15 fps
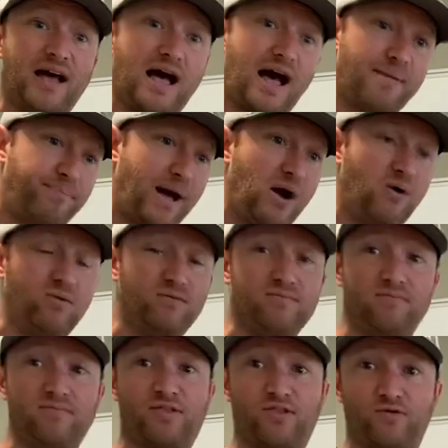
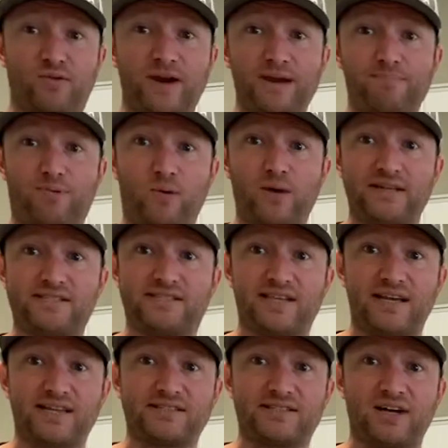about
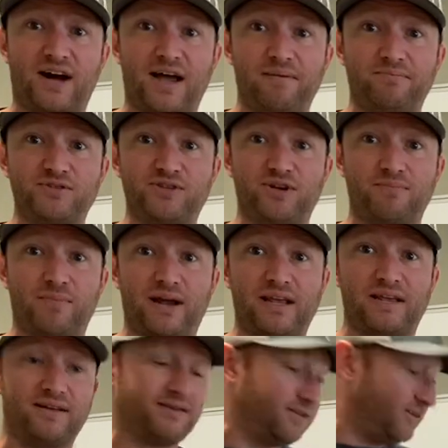3.6 times your
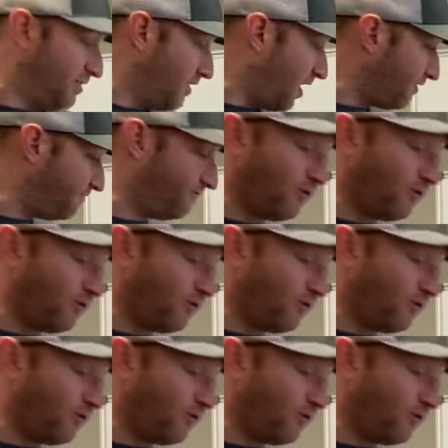money, not